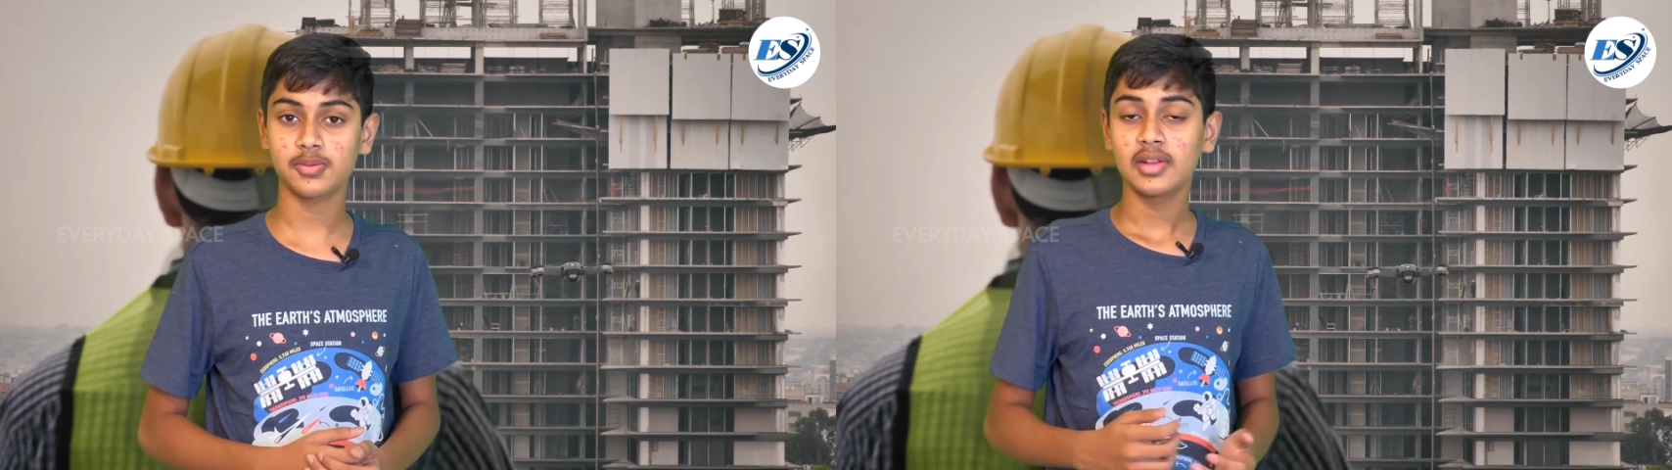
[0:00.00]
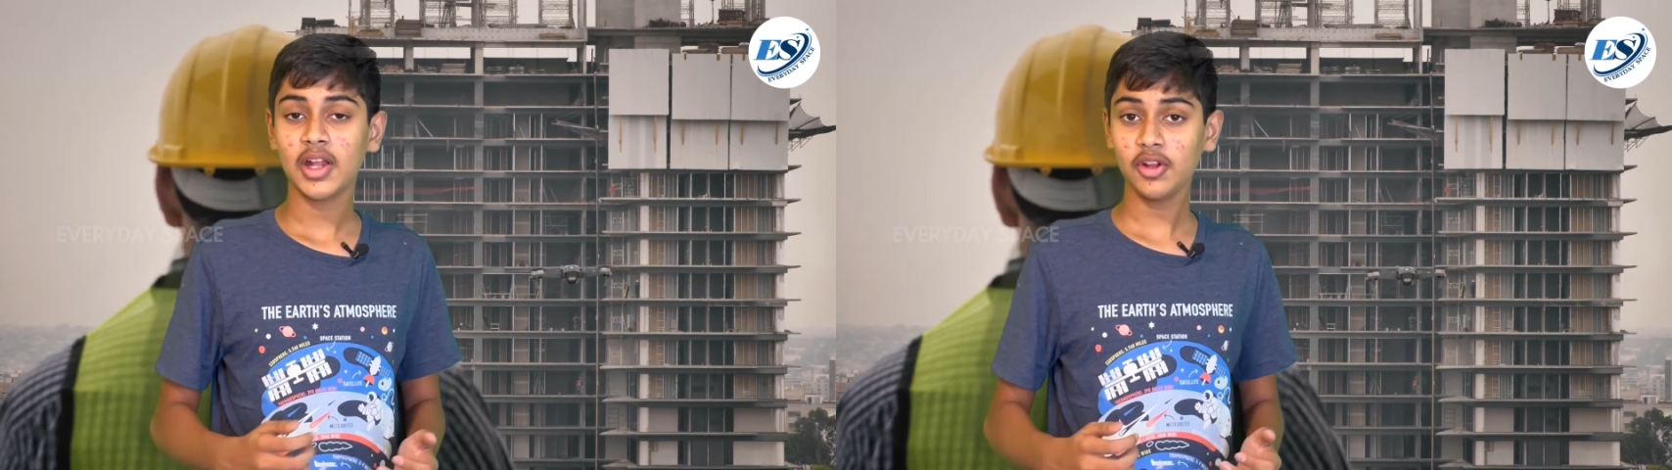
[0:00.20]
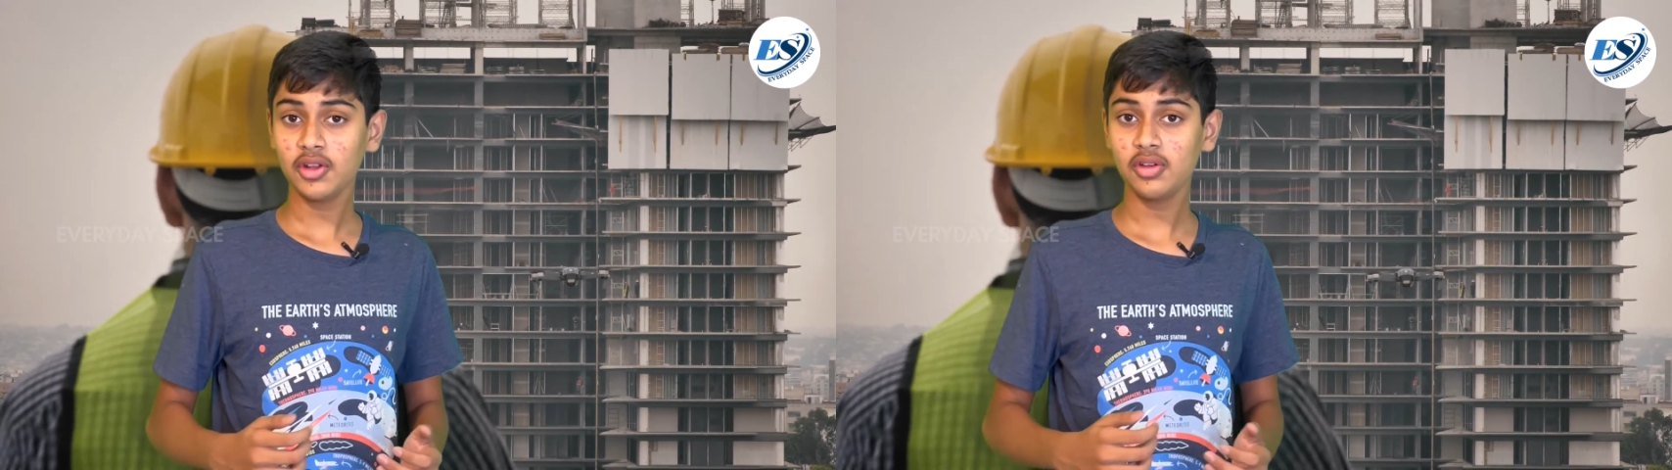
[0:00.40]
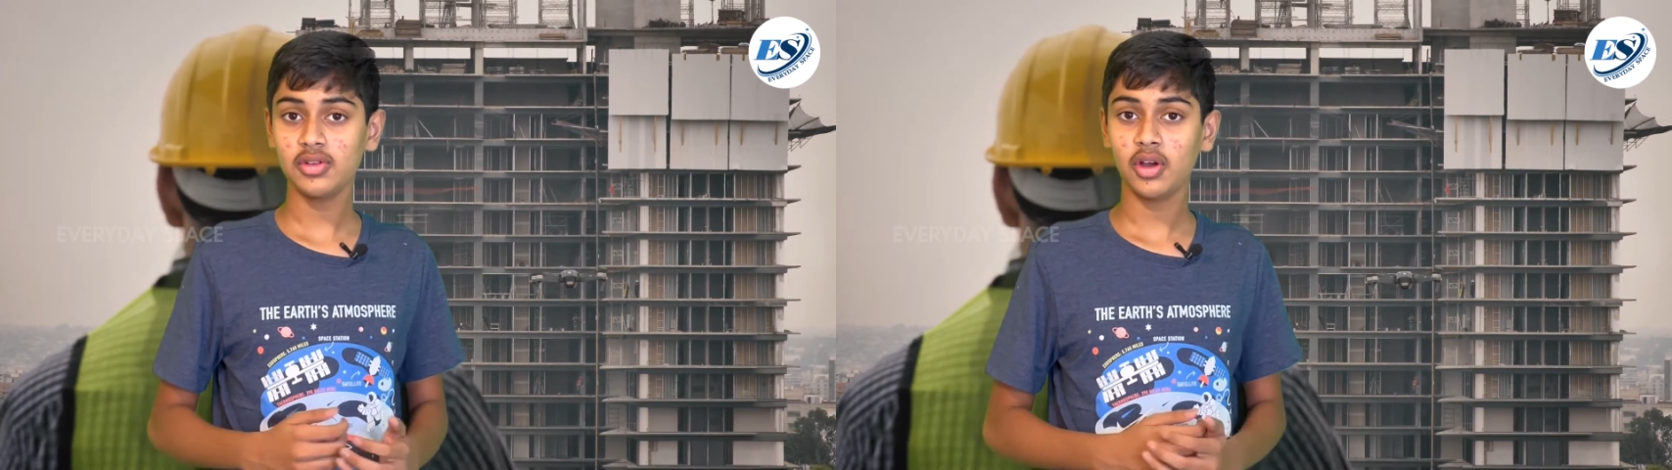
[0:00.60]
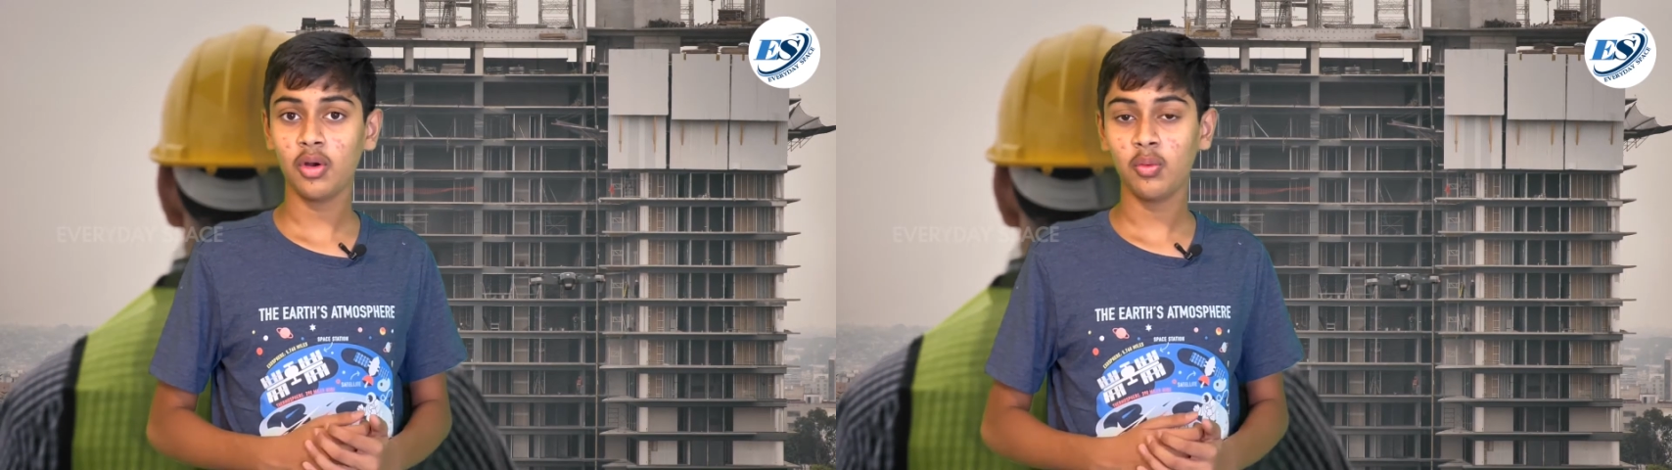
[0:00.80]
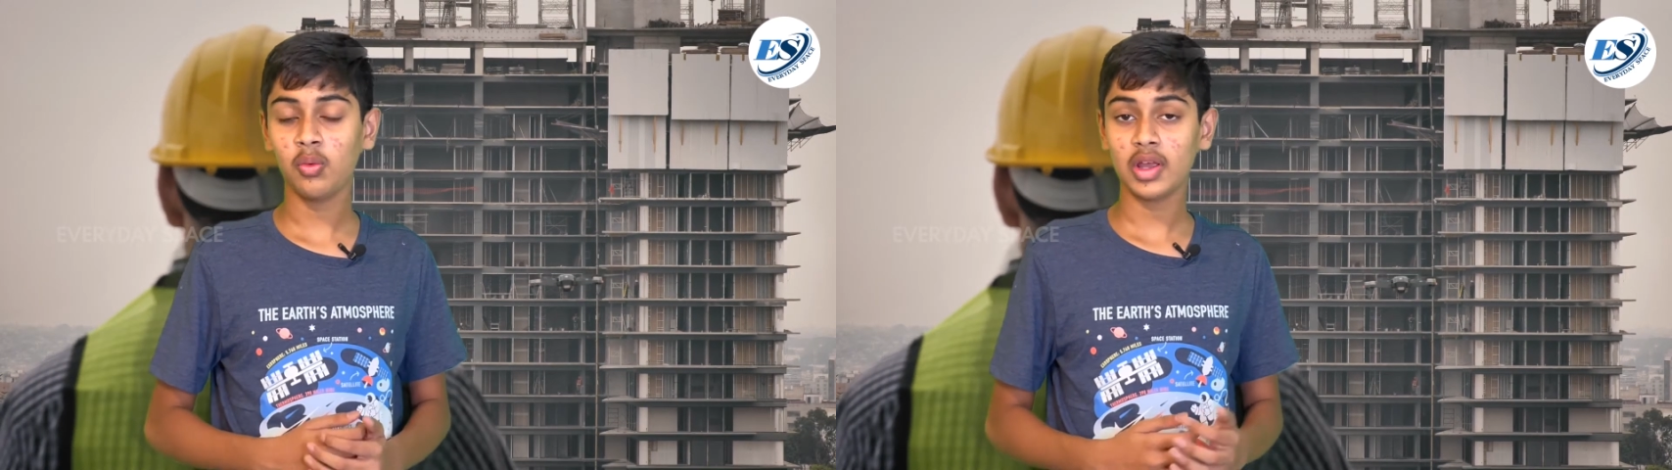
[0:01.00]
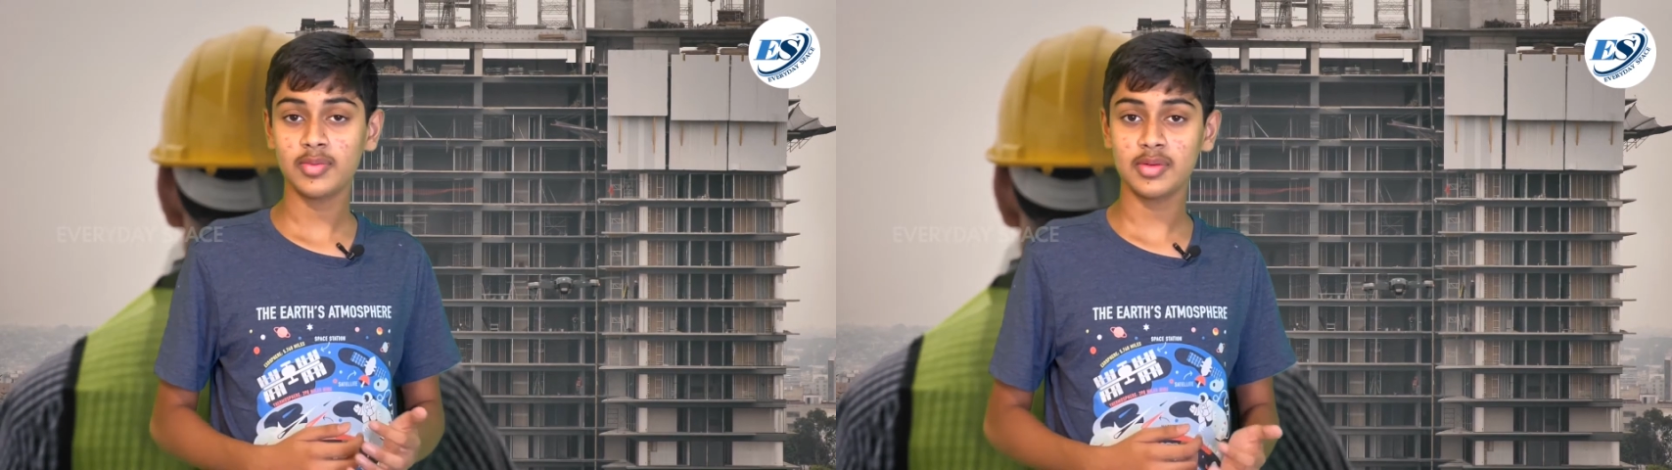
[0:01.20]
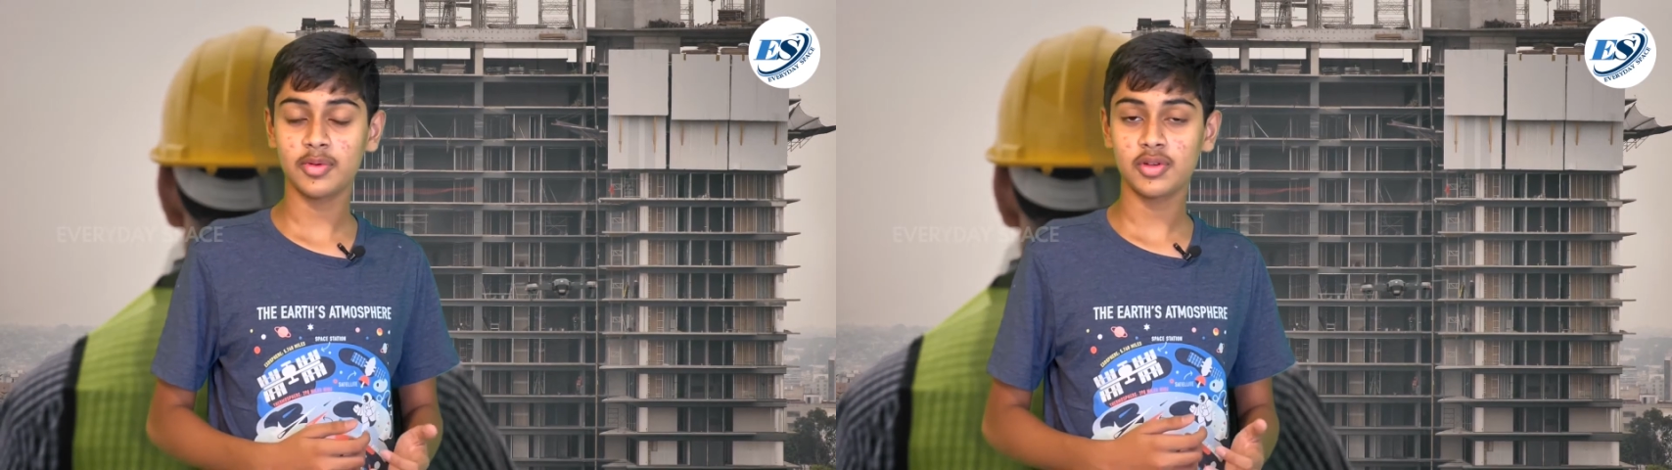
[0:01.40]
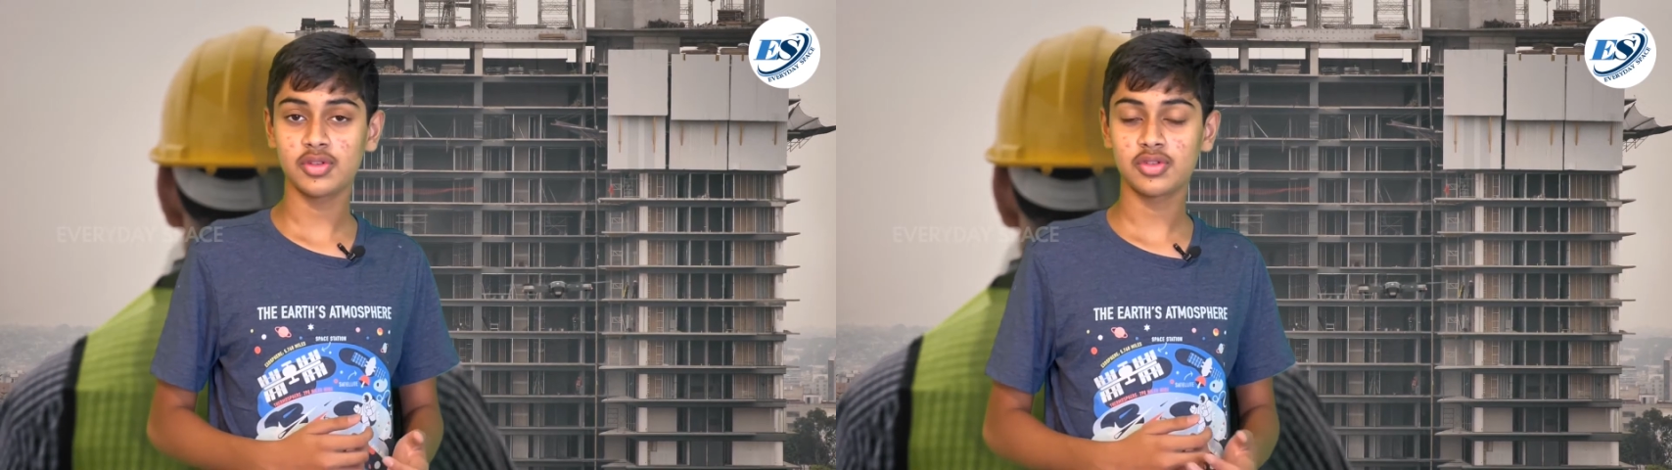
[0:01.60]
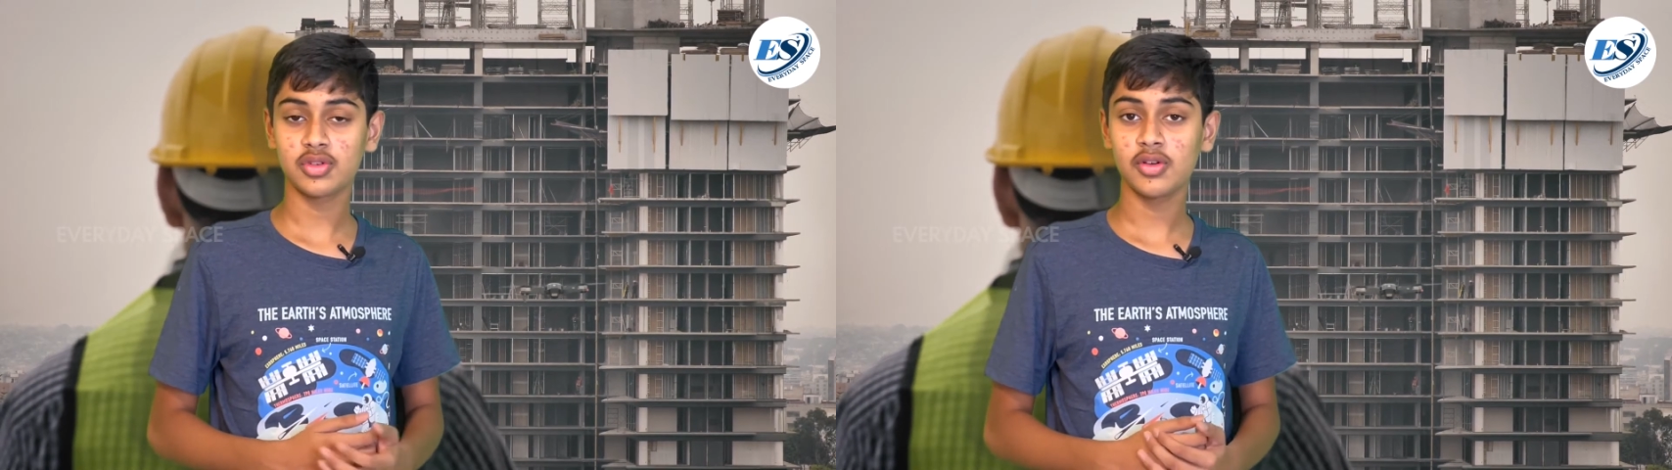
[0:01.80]
Now that you know why people
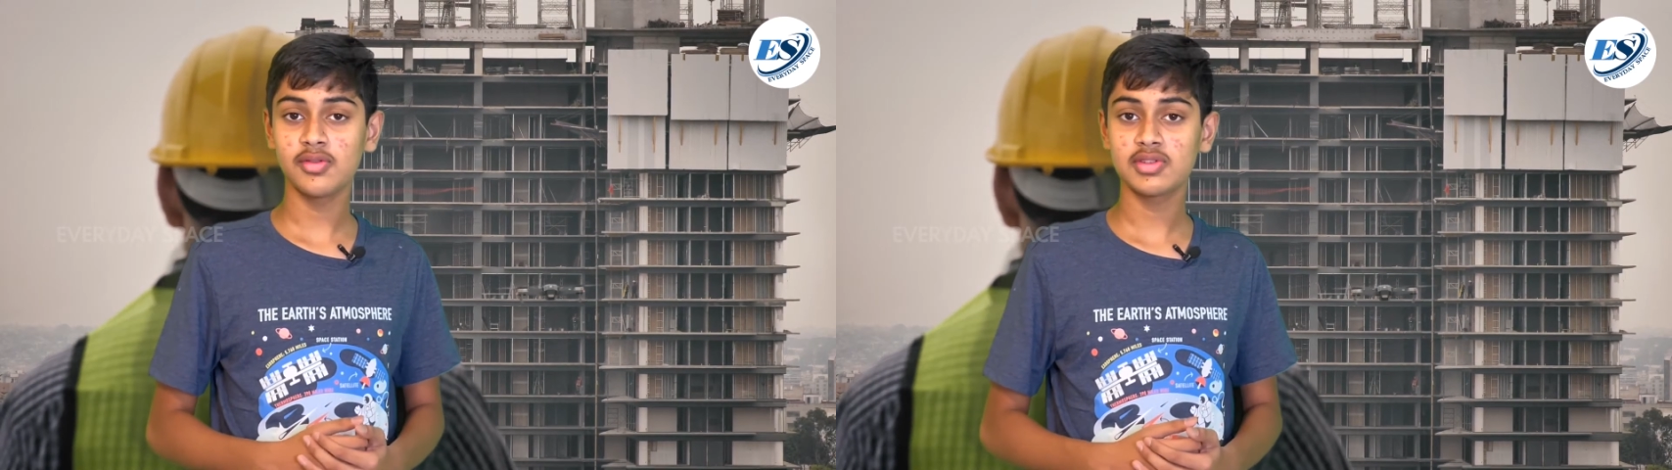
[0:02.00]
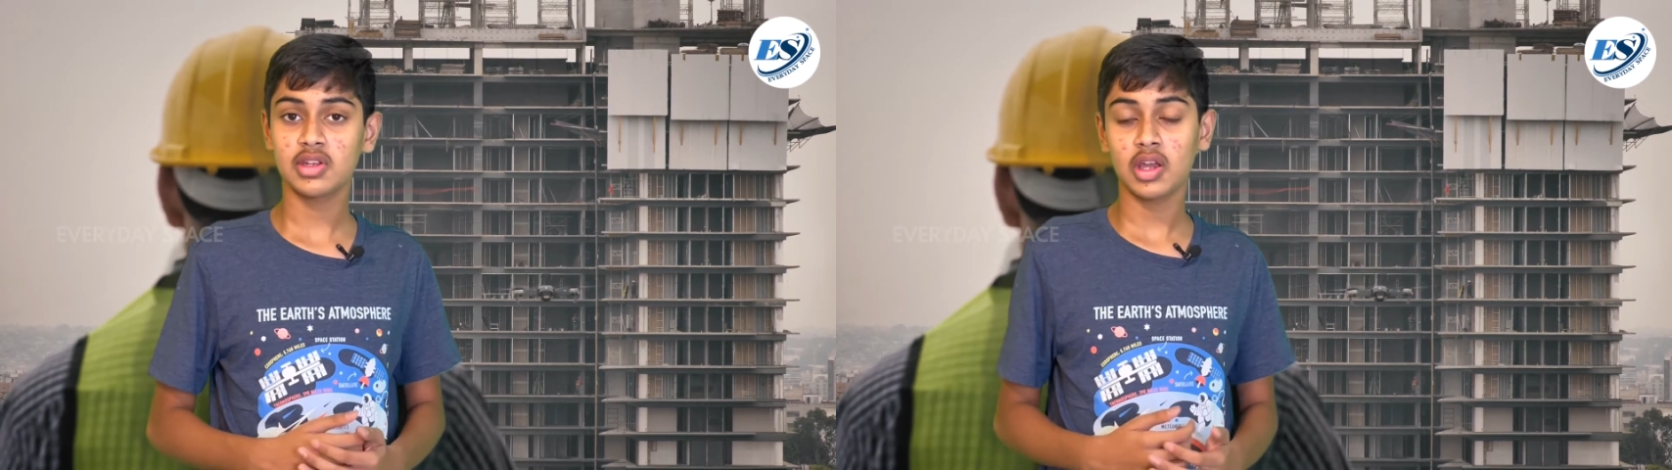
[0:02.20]
use drones